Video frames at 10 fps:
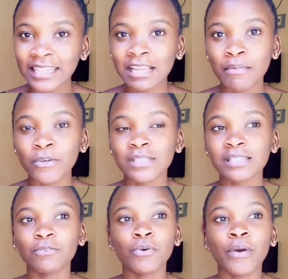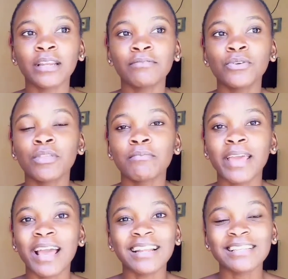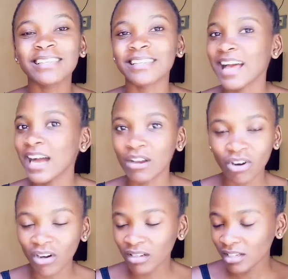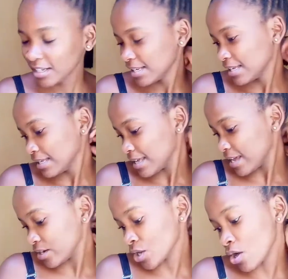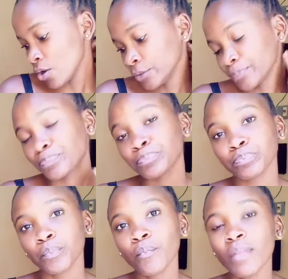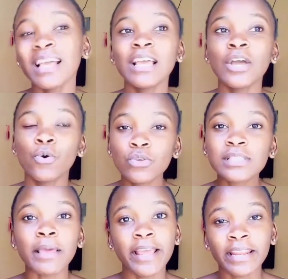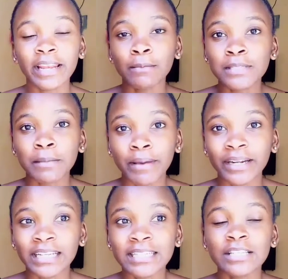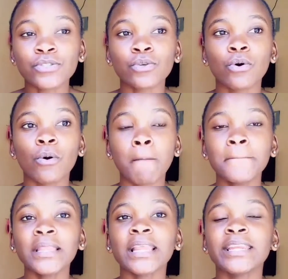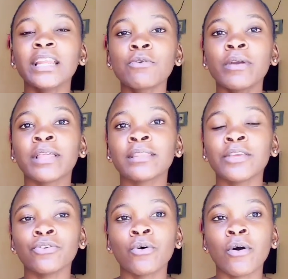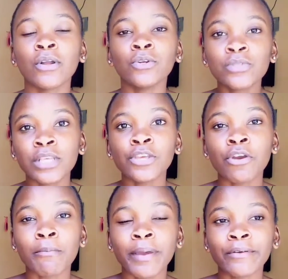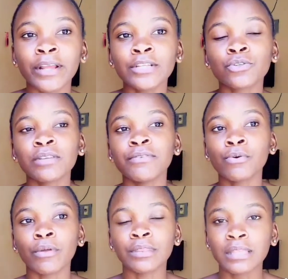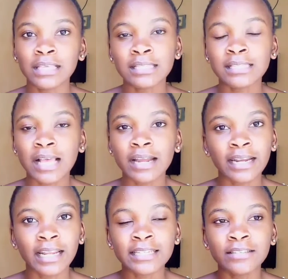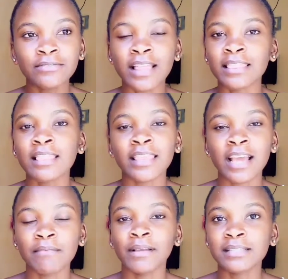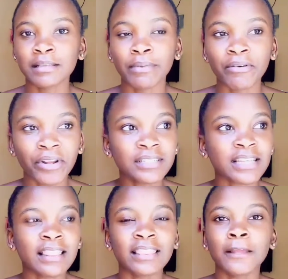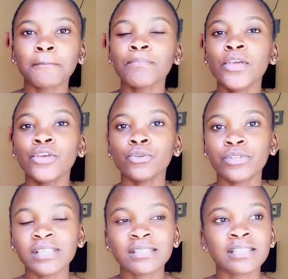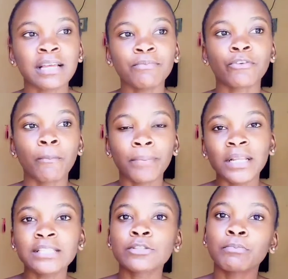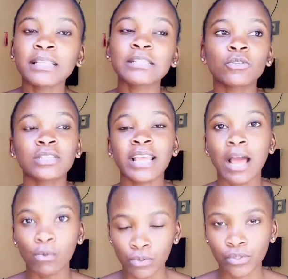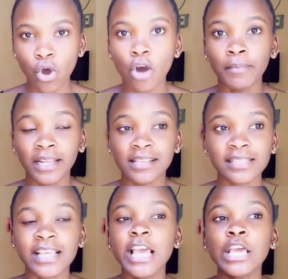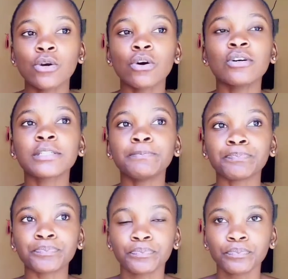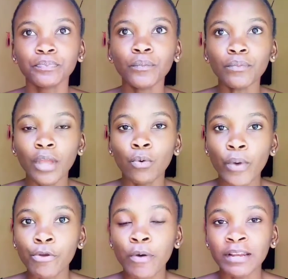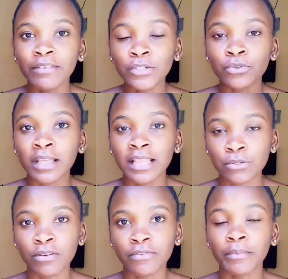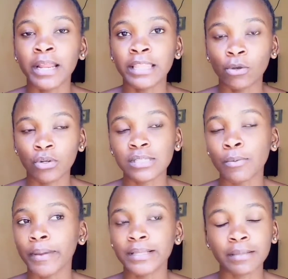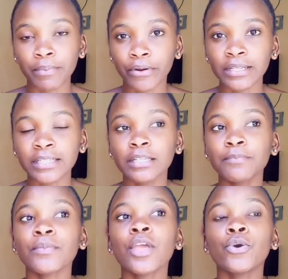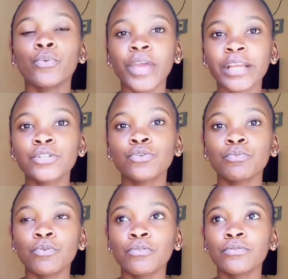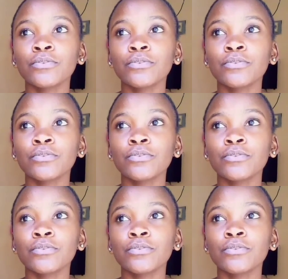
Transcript: time, I was we were living with my aunt and uncle, and yo, who ended up separating. So dealing with you know losing your parent to living with this relative, and then they come and separate, and then you just jump from place to place. It was like I was homeless, cause when we were living together as one family and they got separated, we had to move